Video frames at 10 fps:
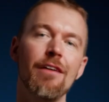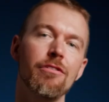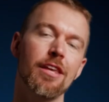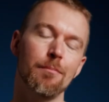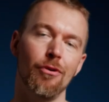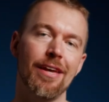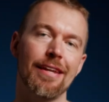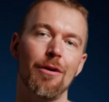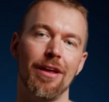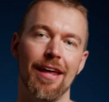everything
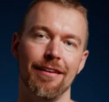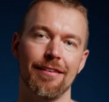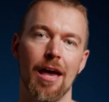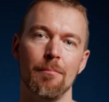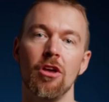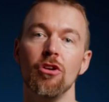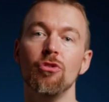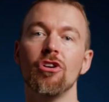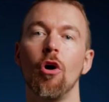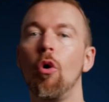planned out ahead of time,
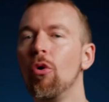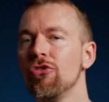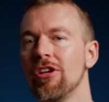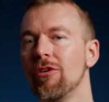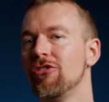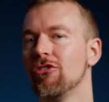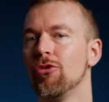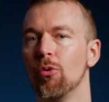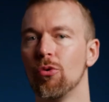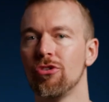using a whole series of
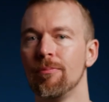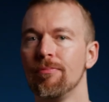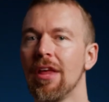tools.